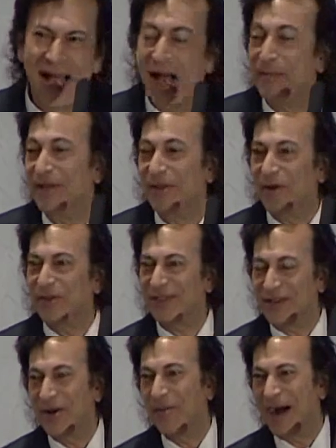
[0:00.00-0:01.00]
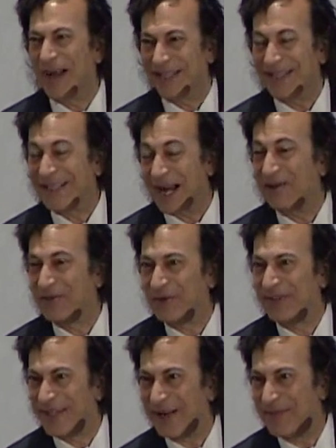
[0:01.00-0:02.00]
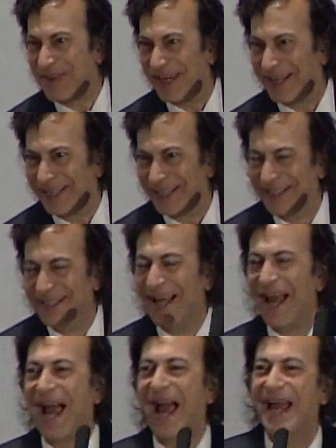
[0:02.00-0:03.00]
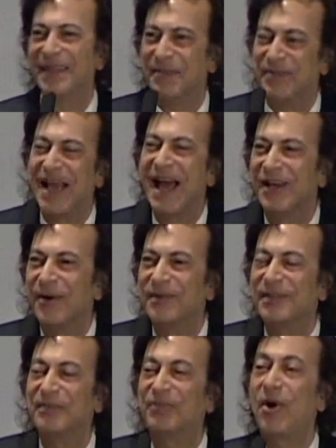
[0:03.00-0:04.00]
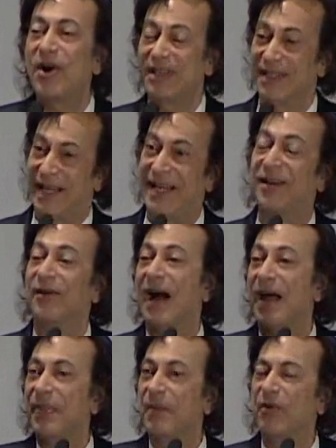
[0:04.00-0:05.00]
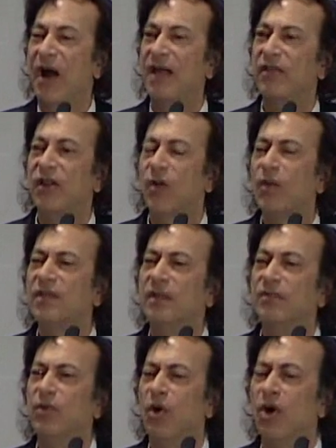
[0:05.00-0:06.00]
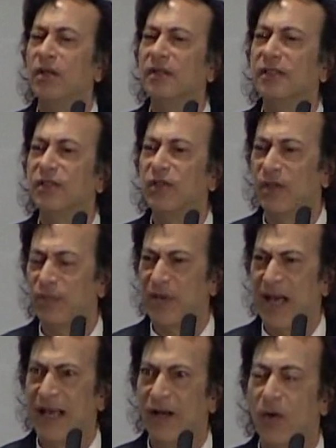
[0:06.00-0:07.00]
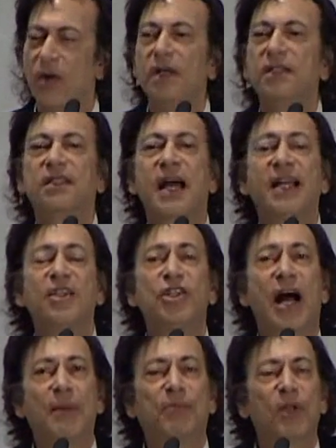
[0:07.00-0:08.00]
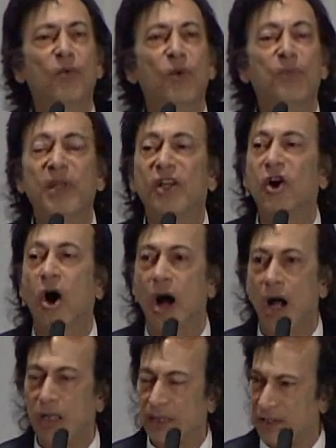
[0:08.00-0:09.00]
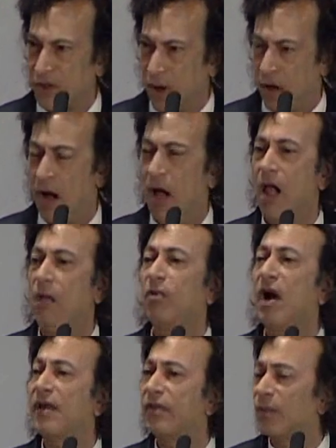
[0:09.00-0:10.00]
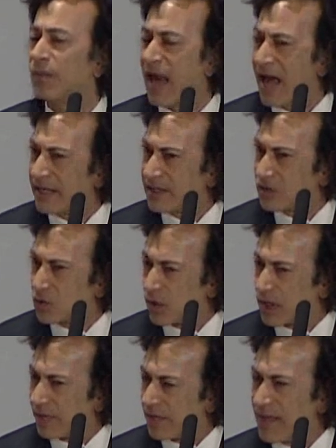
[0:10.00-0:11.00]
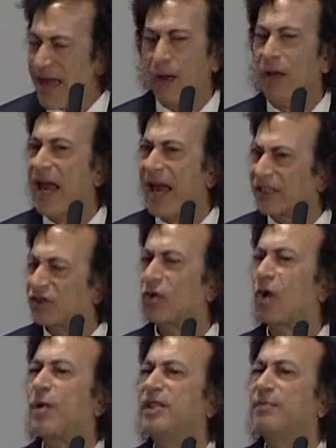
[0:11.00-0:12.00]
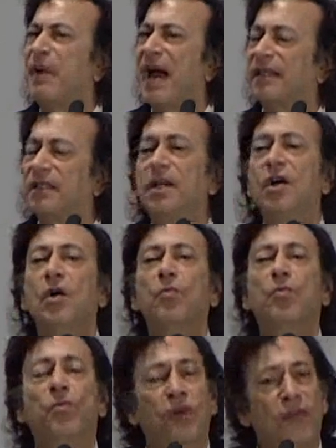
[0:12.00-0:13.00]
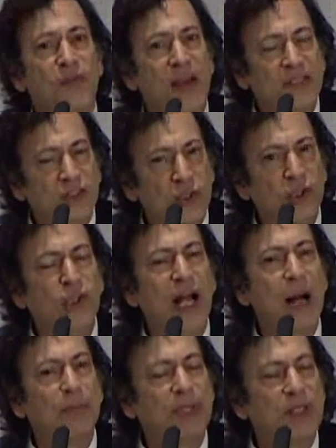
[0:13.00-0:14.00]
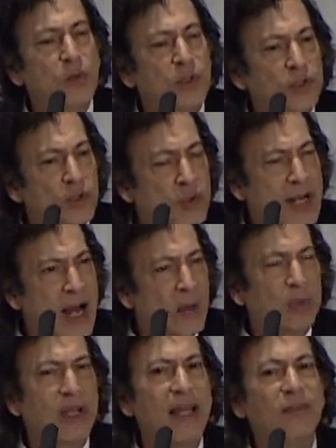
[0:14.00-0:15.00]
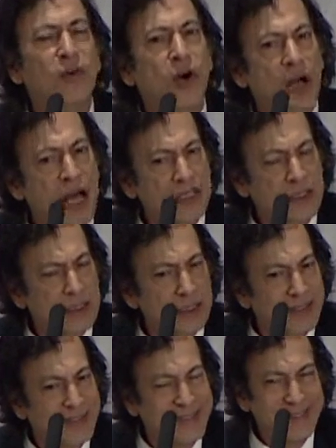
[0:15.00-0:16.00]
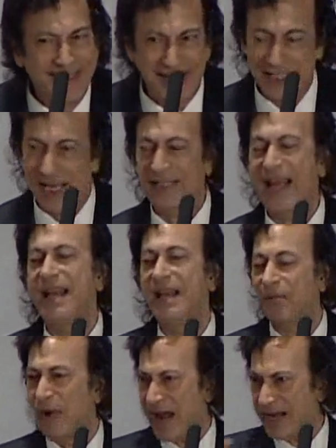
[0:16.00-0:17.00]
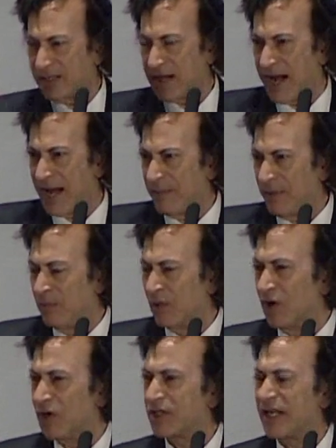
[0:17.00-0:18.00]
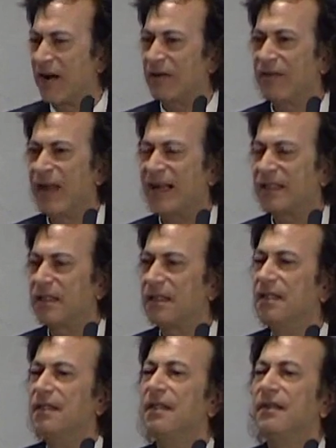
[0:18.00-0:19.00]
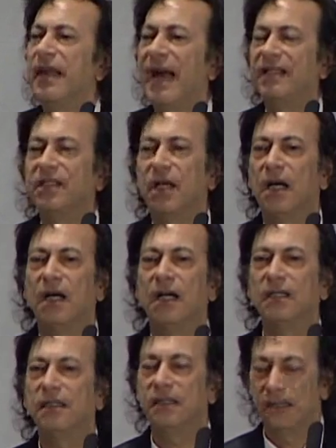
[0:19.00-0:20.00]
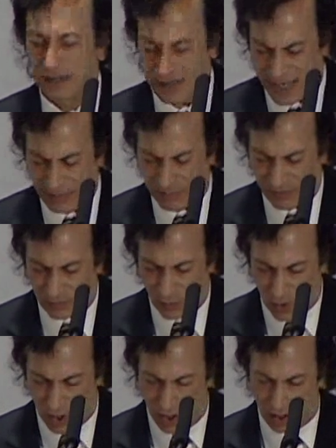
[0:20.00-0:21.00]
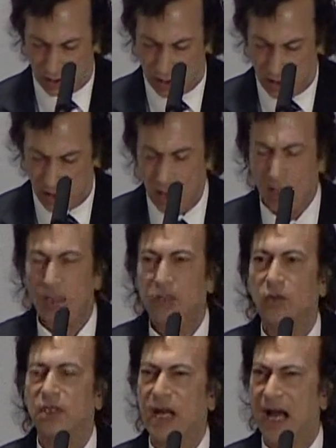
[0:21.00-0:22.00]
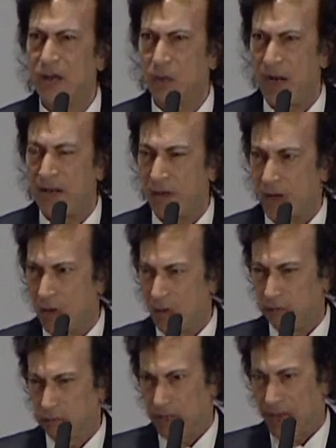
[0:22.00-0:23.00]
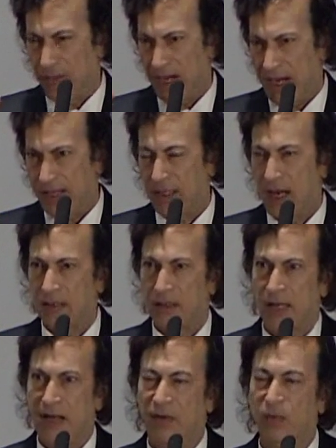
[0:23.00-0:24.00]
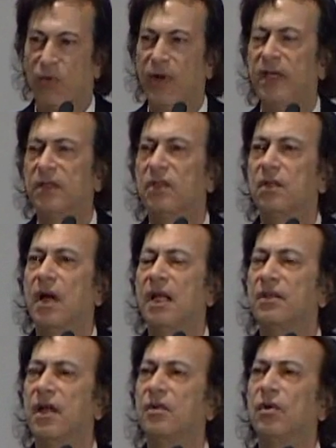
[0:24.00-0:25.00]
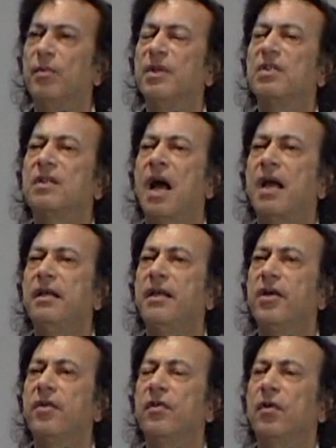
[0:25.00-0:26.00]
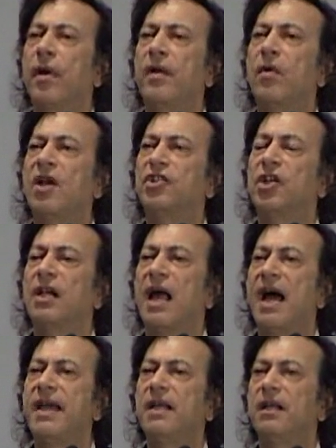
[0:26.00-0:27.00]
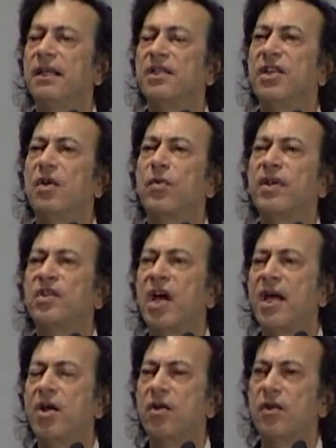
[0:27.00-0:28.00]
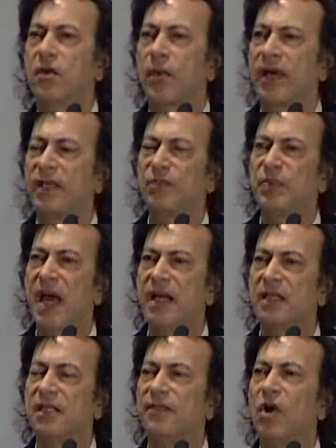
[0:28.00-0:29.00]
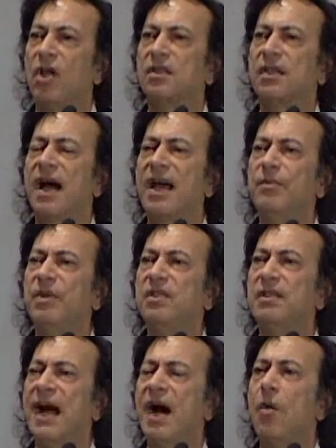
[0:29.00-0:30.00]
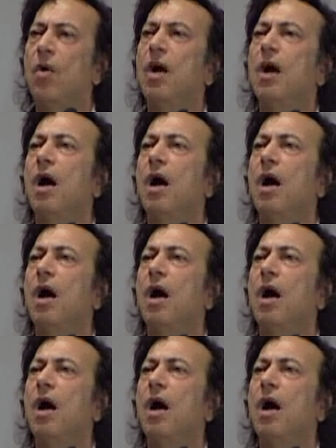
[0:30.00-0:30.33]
I mean, those, mining towns were something. And the piano was important. Later on, the brothel was important to the piano. Scott Joplin would be called, as all brothel pianists were given that extra respect. "Professor Joplin, would you now play for us?" Things like that. And ragtime emerged out of that type of world. So Steinway, though, on the high-class level, brings Anton Rubinstein here, the great Russian lion. Liszt had retired. The greatest pianist of all time is now